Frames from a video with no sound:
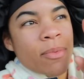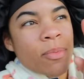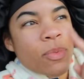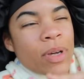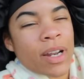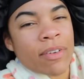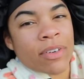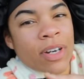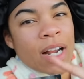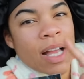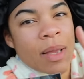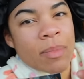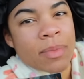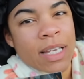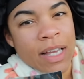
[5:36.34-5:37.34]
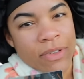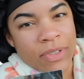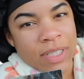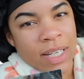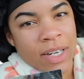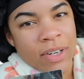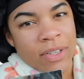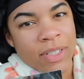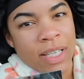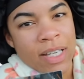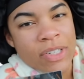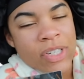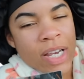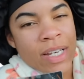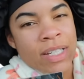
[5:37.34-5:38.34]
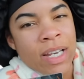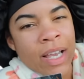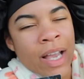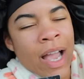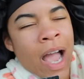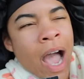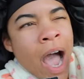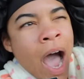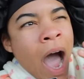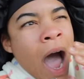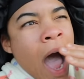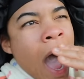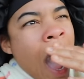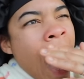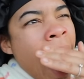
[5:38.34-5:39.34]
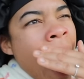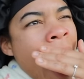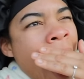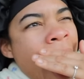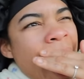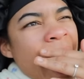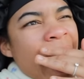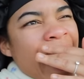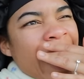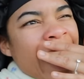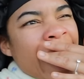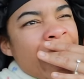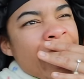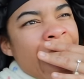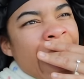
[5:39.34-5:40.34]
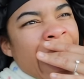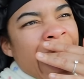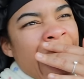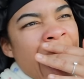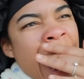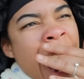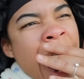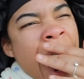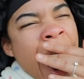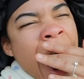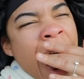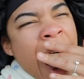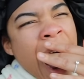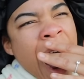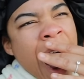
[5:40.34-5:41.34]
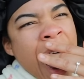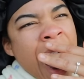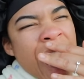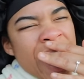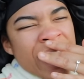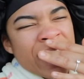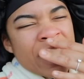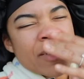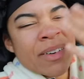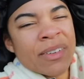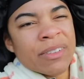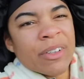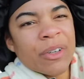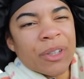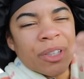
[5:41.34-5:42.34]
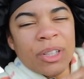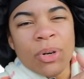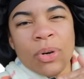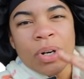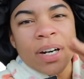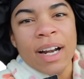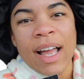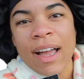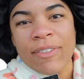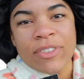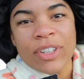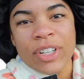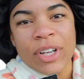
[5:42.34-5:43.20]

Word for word: whenever I'm downstairs like changing getting ready. Uh, either before or after